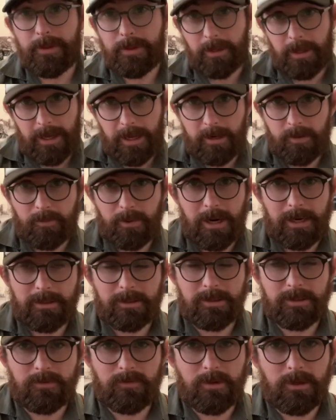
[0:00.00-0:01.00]
the how to
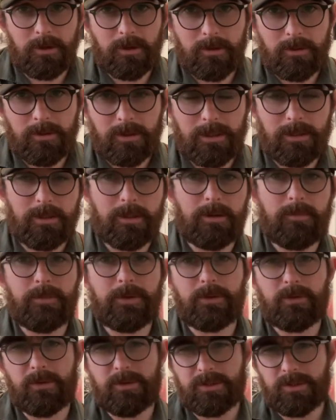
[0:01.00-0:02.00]
practice video, and
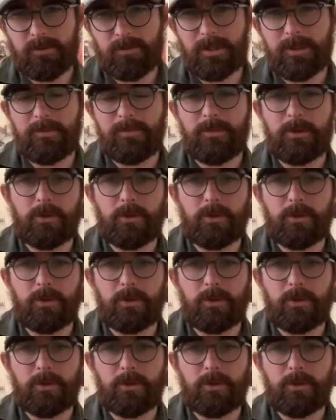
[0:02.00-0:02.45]
it'll also be a